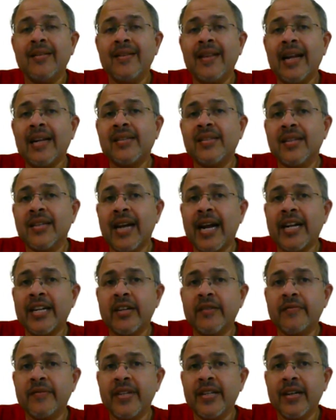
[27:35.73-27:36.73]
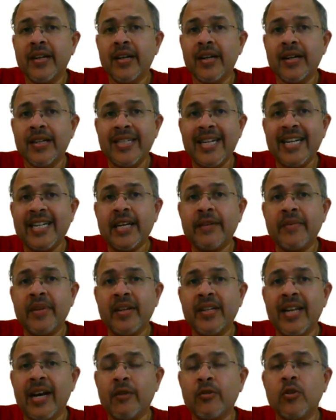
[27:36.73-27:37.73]
That's the kind of data
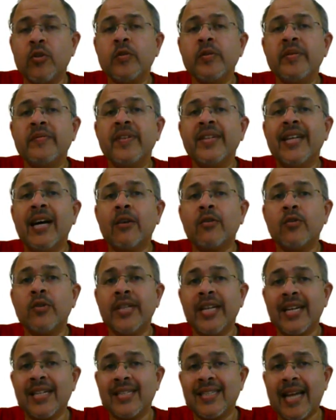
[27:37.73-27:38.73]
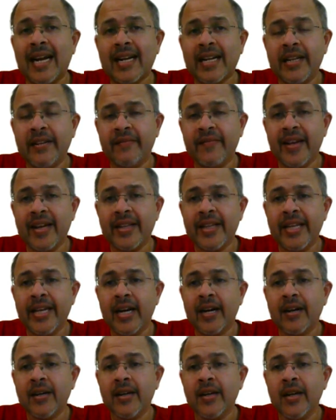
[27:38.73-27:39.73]
we'll download. We will download exactly where
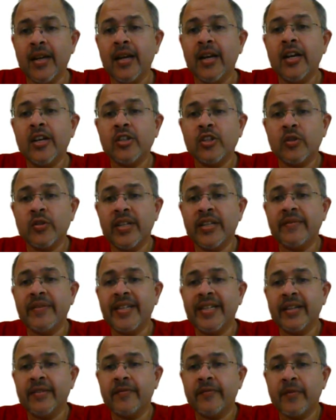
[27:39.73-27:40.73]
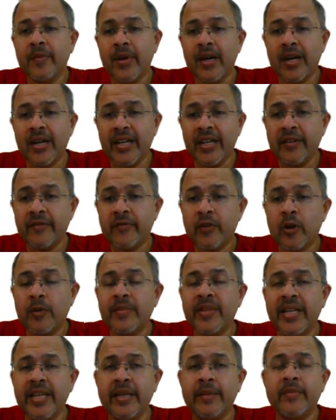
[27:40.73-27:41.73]
they are so that we can
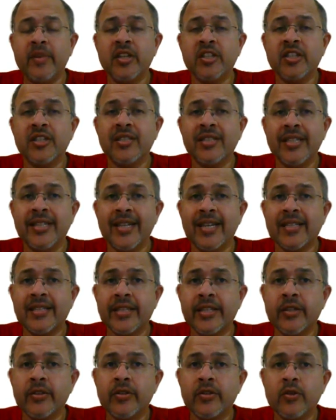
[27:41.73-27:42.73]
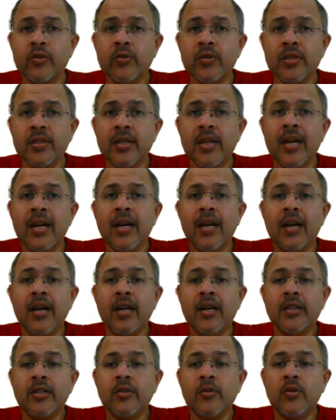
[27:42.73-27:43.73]
inform the emergency rescue crews
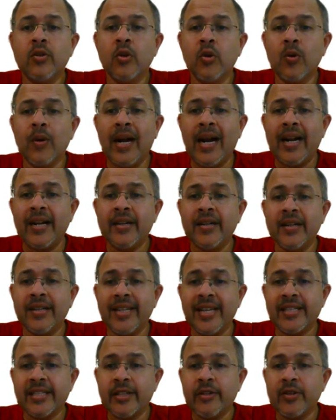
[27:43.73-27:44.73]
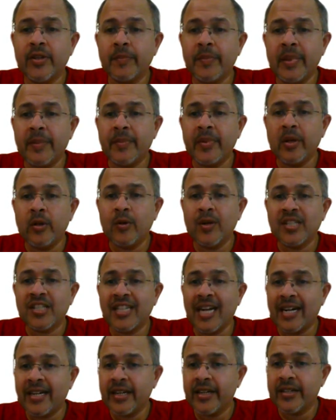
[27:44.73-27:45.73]
to go and rescue the people who are
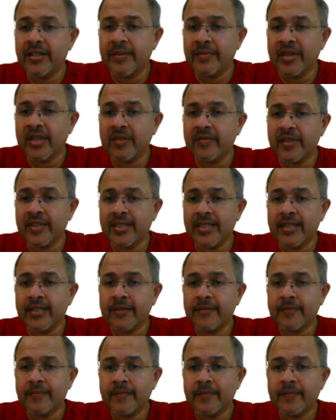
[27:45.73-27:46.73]
stranded in the middle of the sea.